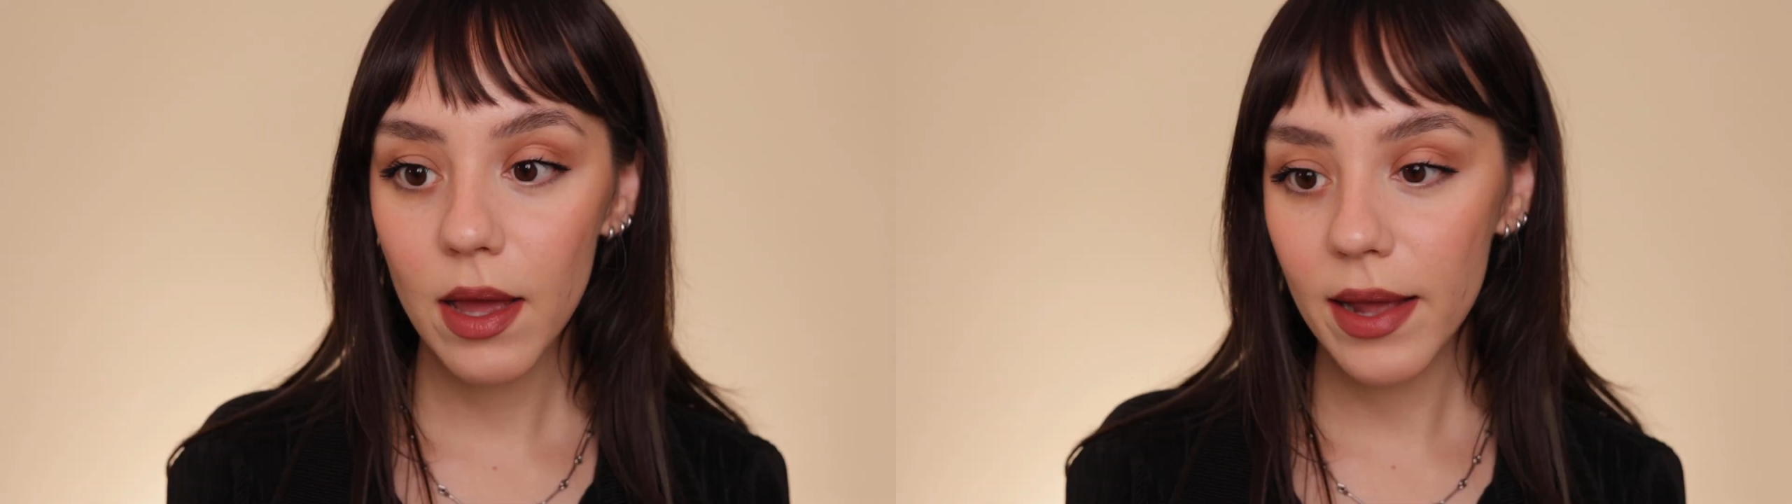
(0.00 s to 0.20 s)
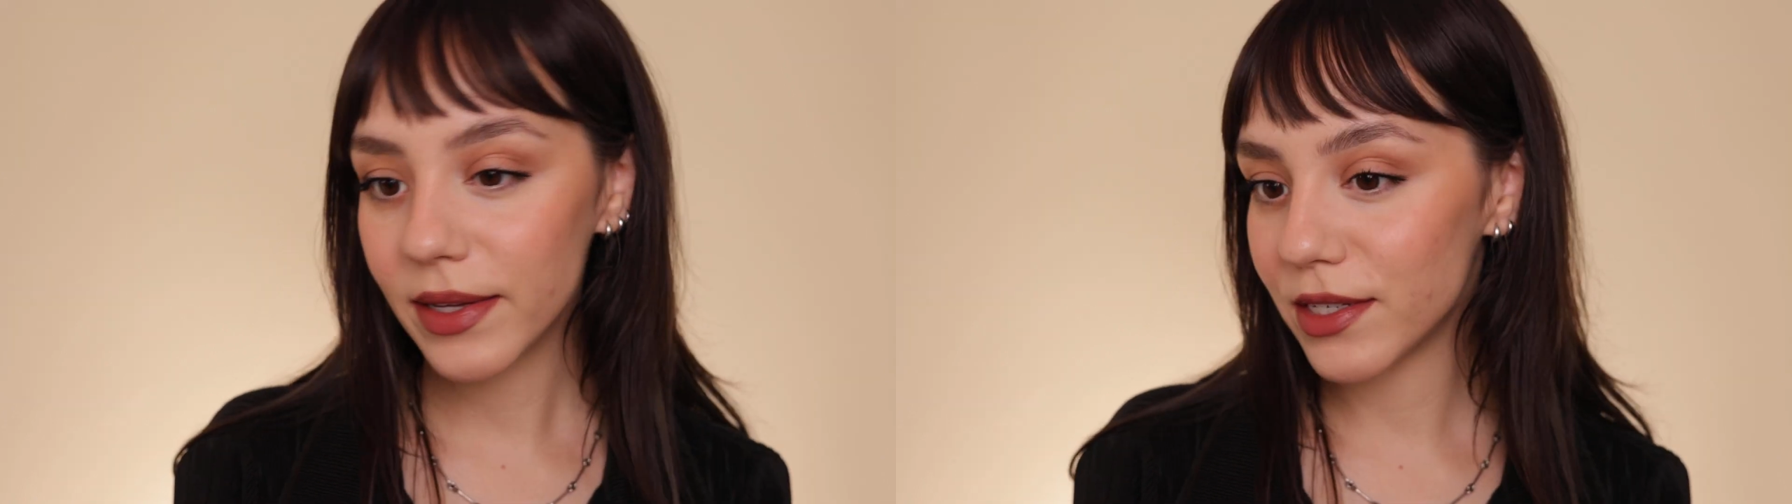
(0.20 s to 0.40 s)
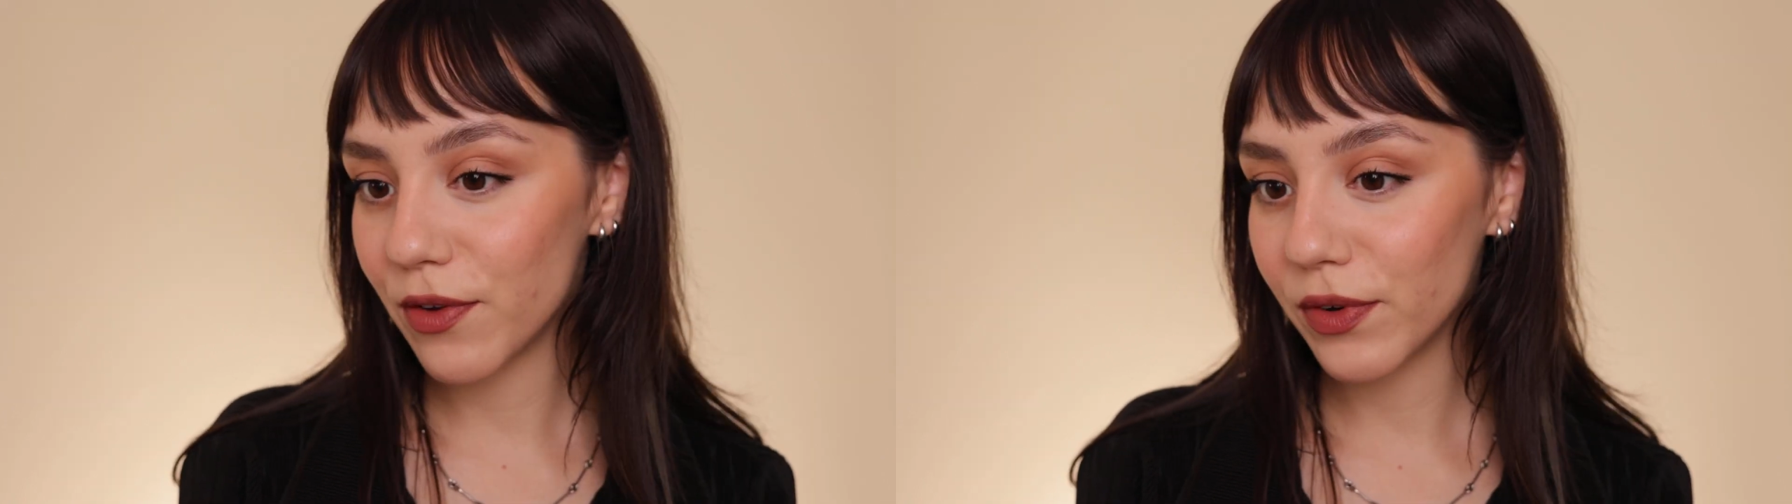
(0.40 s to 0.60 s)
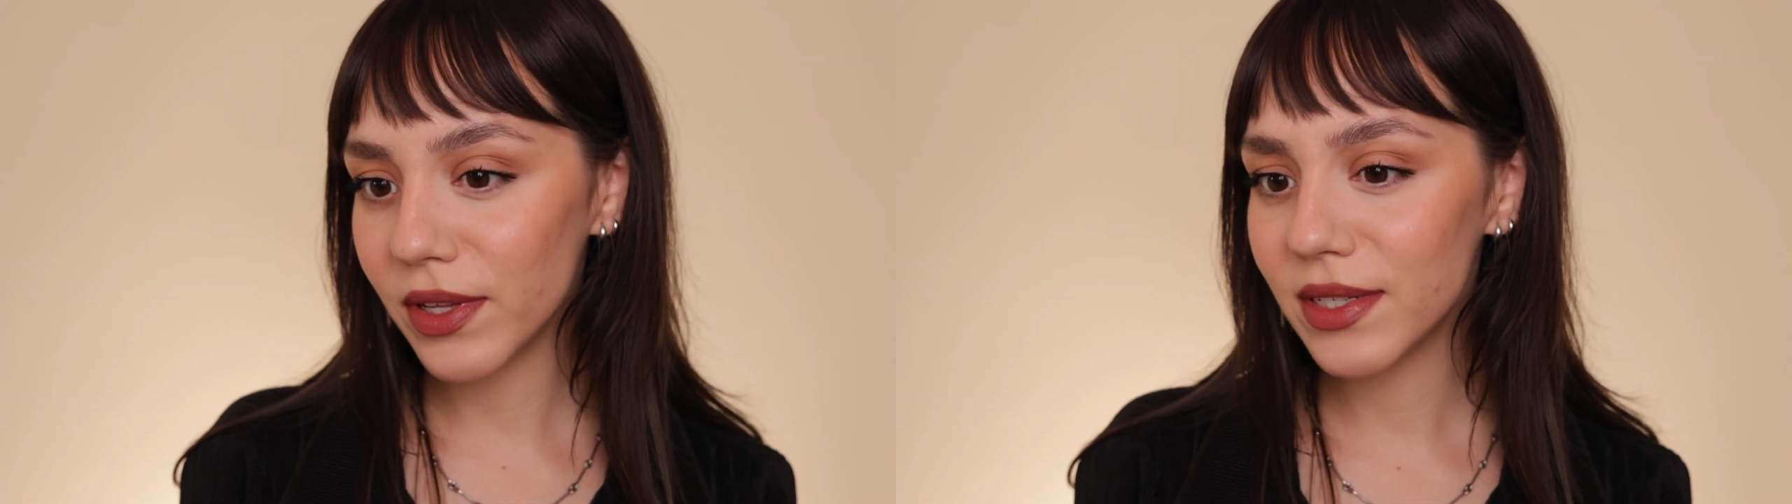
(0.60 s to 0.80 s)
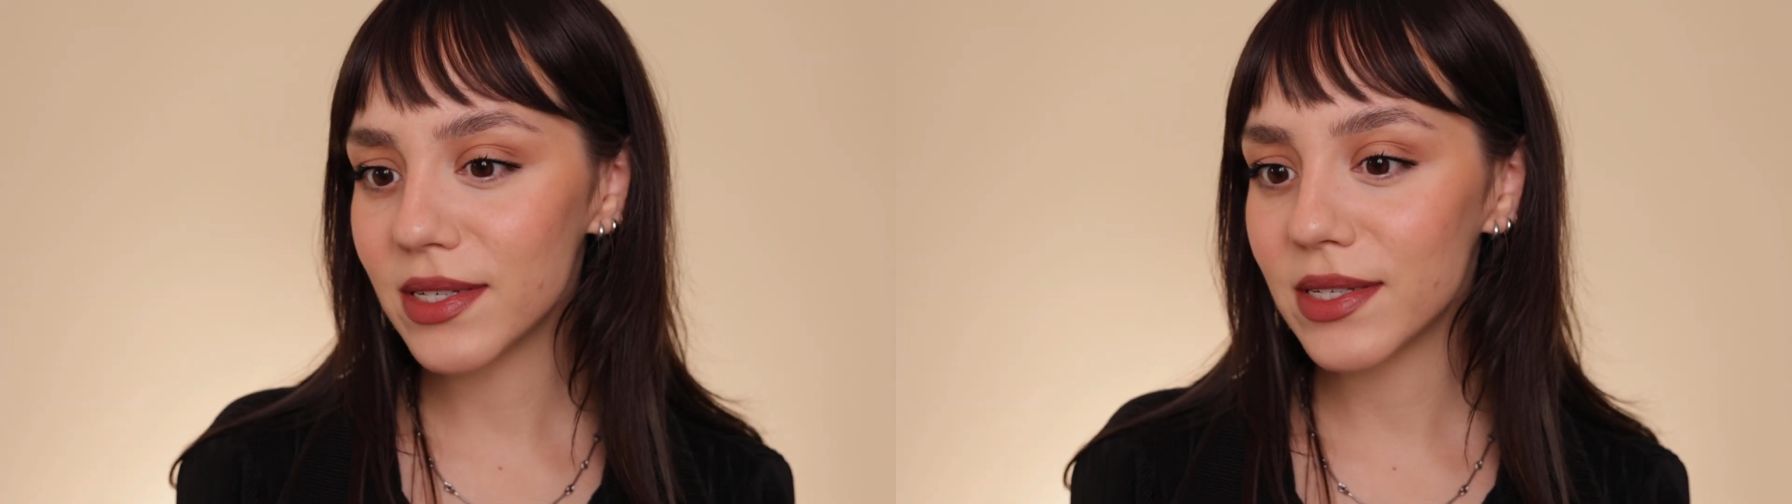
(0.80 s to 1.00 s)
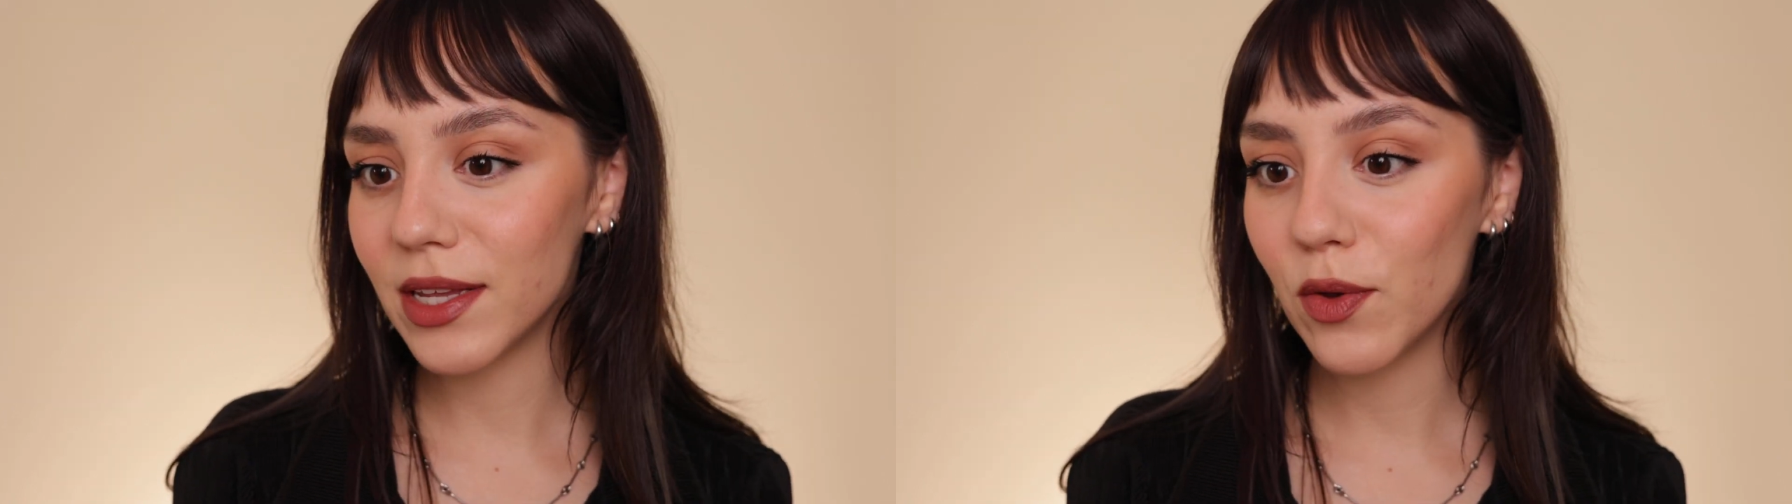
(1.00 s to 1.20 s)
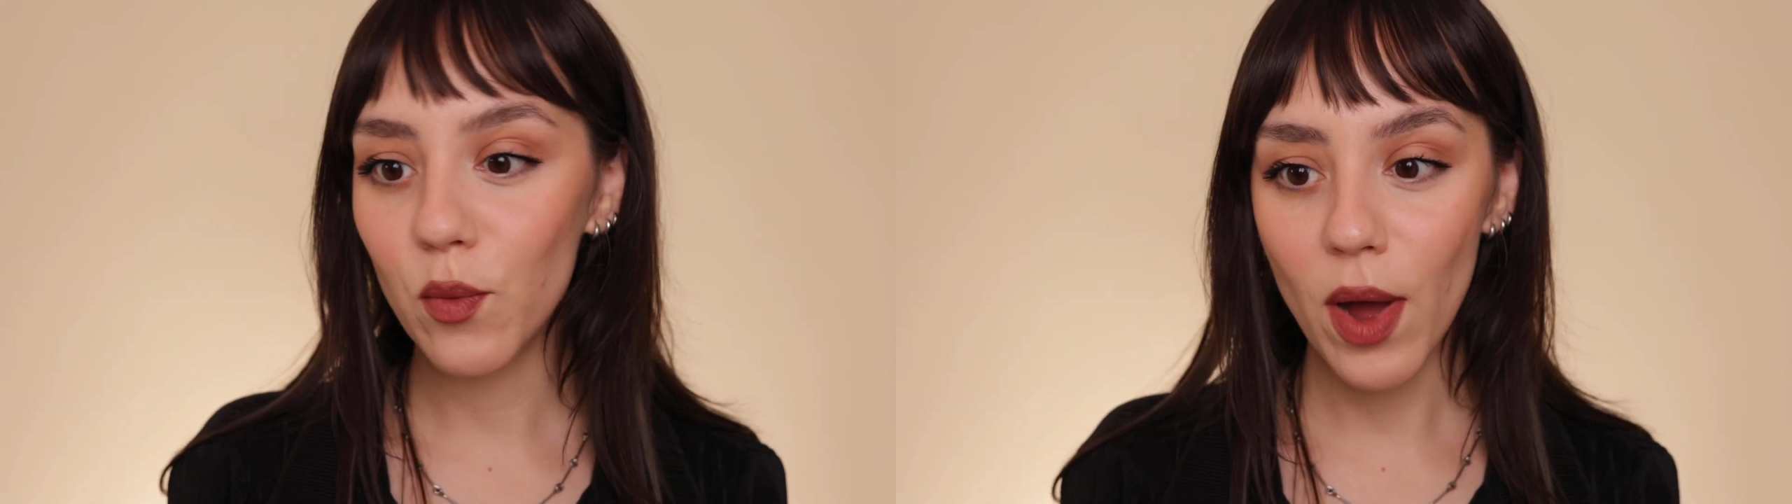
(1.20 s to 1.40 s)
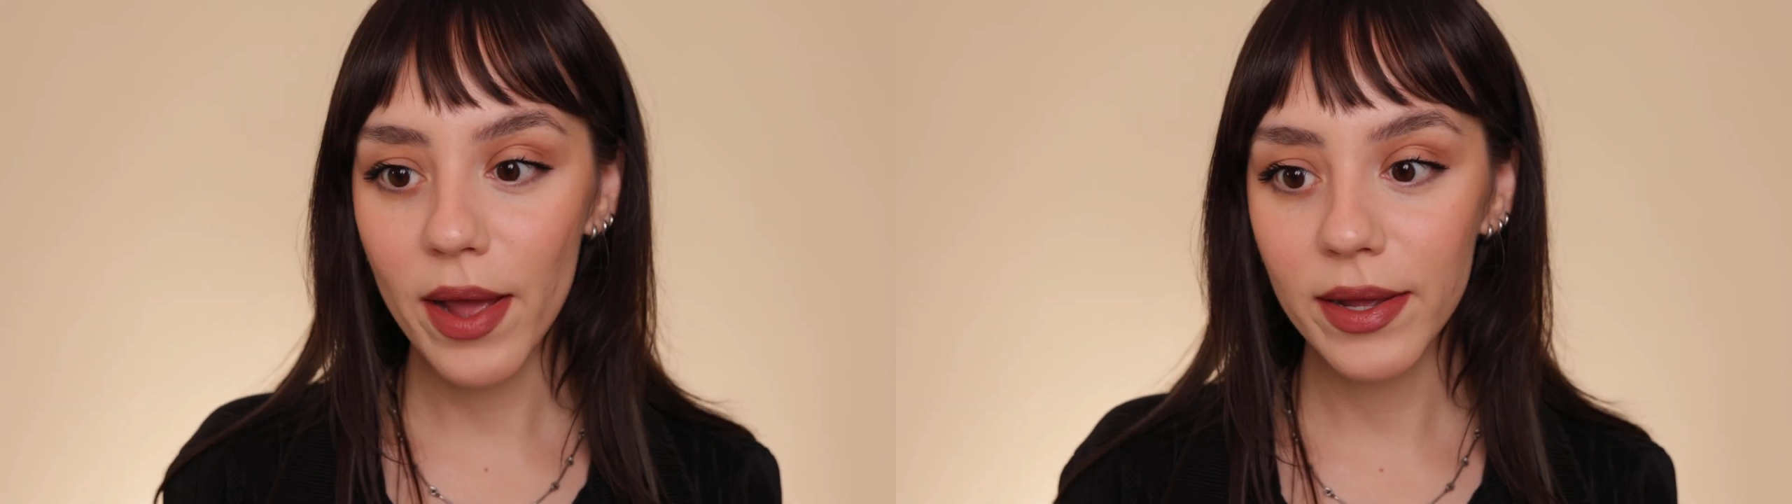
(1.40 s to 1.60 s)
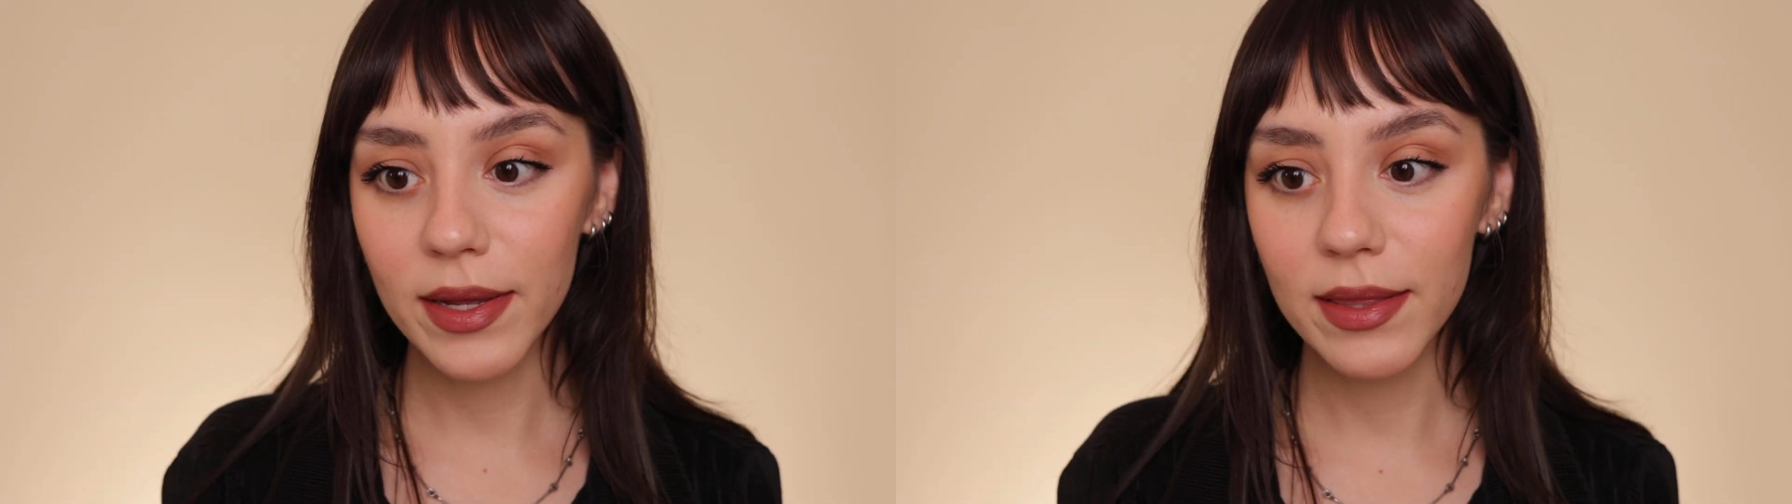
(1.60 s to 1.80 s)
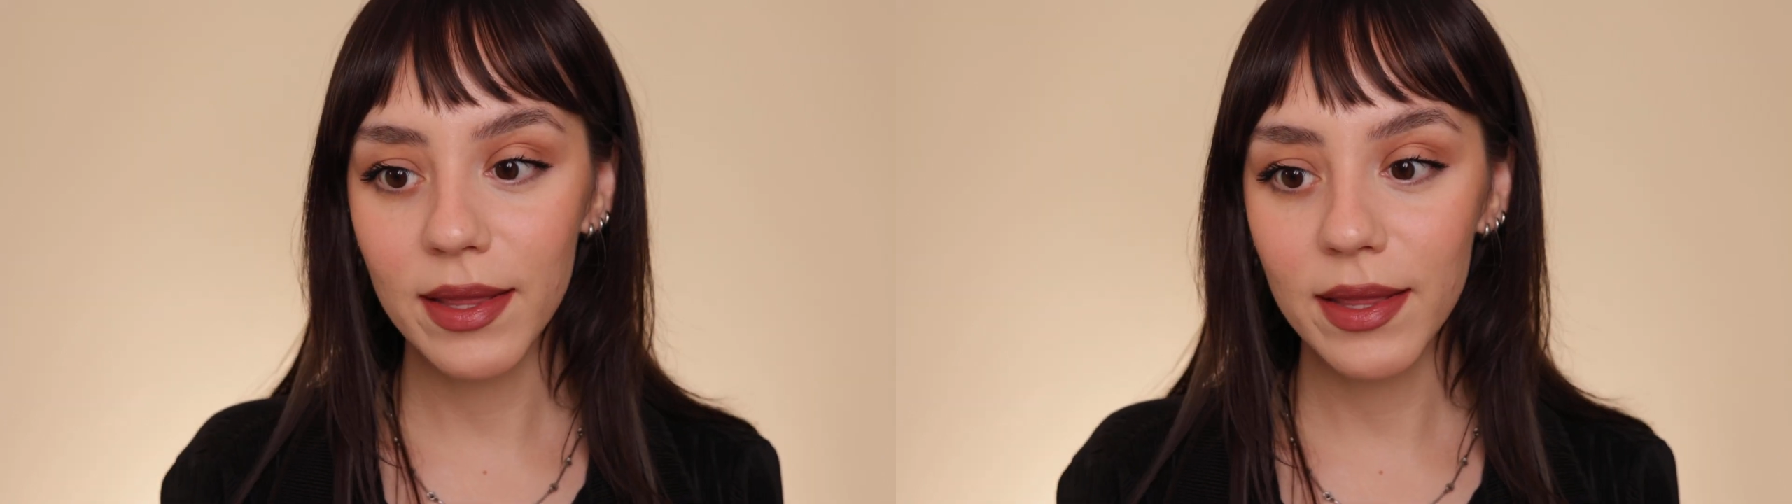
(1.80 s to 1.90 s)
I can definitely see why